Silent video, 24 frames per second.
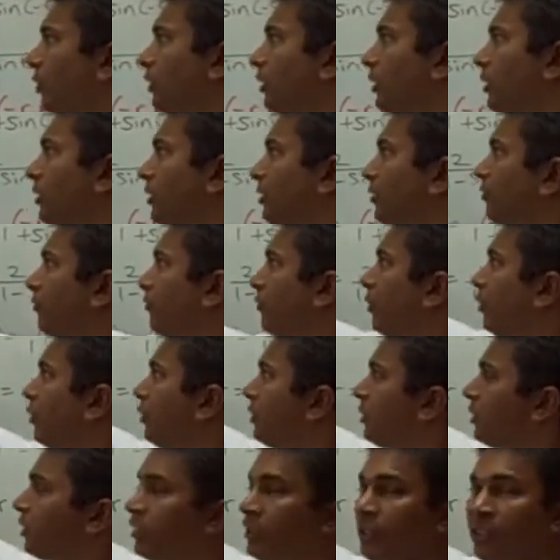this
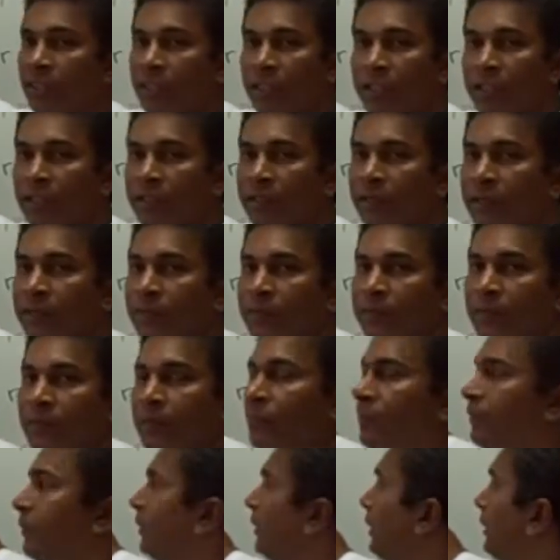function here
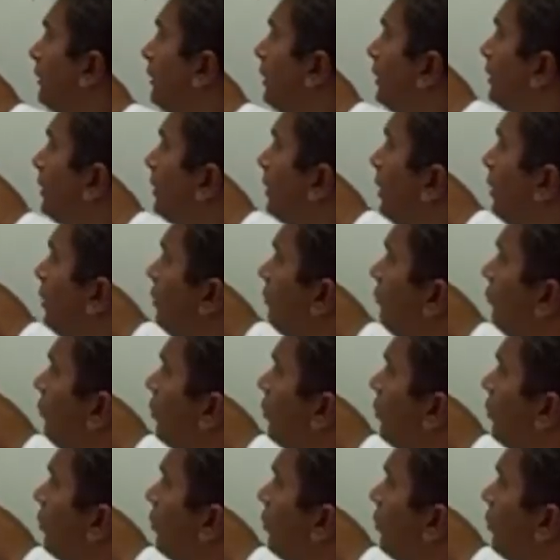is a sine